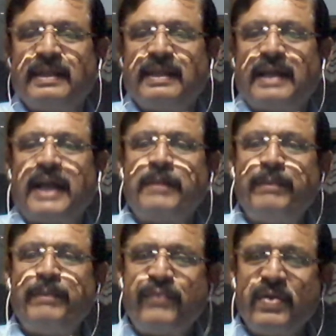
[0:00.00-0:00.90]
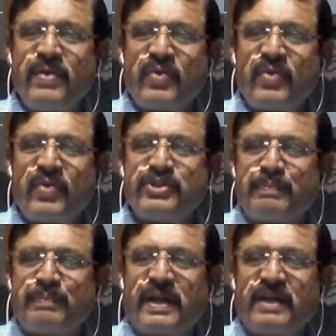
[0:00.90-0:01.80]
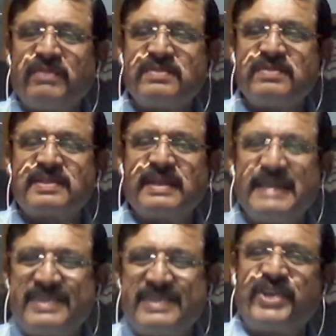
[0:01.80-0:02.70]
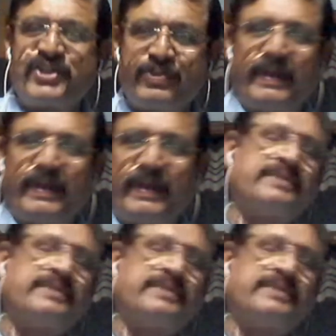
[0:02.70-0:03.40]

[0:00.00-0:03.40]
And before going to pronounce his judgment,